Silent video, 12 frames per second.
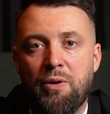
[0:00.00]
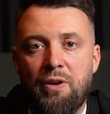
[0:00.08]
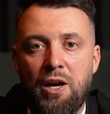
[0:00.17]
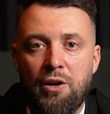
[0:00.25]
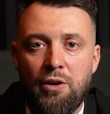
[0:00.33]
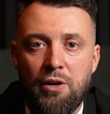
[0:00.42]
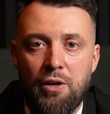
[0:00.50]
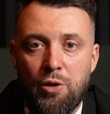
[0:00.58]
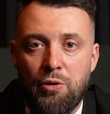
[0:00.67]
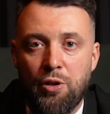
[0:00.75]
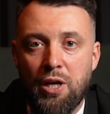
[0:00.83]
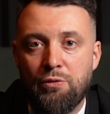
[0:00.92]
provider,
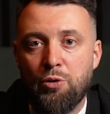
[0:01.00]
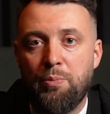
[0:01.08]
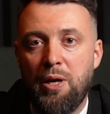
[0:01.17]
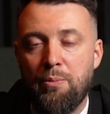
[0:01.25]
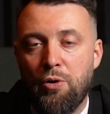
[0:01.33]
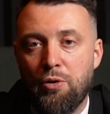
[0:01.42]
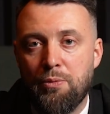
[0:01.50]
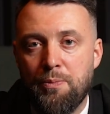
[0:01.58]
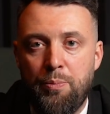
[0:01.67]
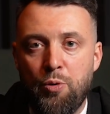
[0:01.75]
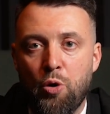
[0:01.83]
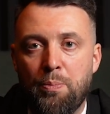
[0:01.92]
you'll have to pay more.
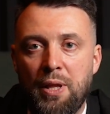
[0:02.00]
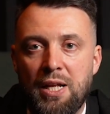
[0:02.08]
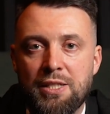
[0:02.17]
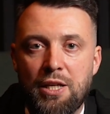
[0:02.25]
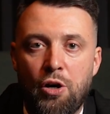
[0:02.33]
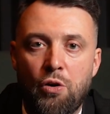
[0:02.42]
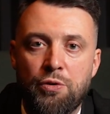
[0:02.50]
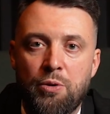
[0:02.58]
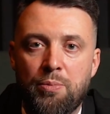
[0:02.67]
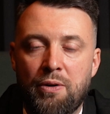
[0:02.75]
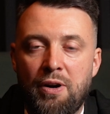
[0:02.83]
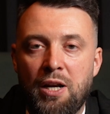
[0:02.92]
PPO plans are
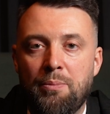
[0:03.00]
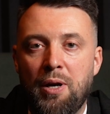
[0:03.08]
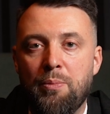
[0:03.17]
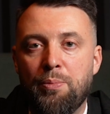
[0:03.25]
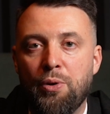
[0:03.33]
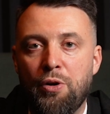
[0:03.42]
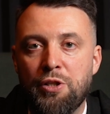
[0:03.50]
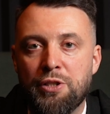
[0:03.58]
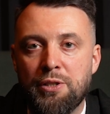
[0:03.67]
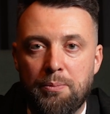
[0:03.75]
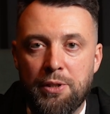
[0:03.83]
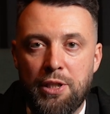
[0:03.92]
often provided by
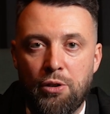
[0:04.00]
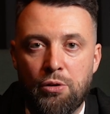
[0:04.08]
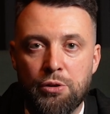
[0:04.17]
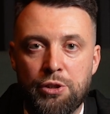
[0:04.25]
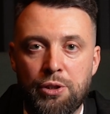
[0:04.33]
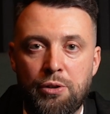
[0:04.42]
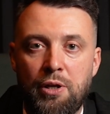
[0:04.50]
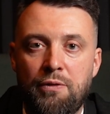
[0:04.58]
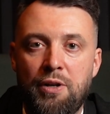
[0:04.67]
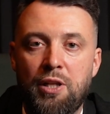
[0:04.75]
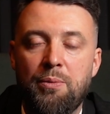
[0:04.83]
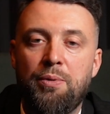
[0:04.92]
employers, but they're also
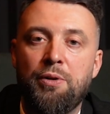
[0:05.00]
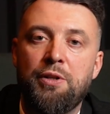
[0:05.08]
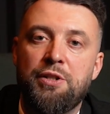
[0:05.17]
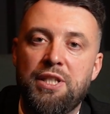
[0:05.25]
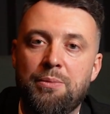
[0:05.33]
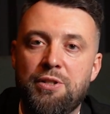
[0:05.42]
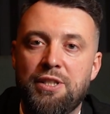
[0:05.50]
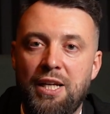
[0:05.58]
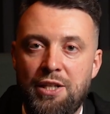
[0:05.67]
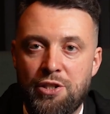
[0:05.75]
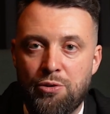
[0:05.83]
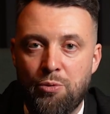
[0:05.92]
available in some
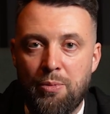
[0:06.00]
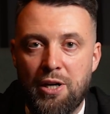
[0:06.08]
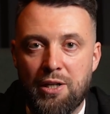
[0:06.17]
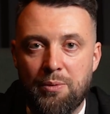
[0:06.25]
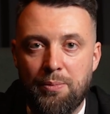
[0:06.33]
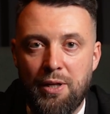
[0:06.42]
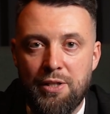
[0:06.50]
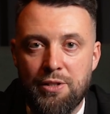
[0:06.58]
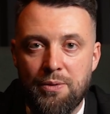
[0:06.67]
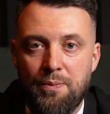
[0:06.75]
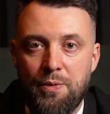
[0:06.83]
states through marketplace,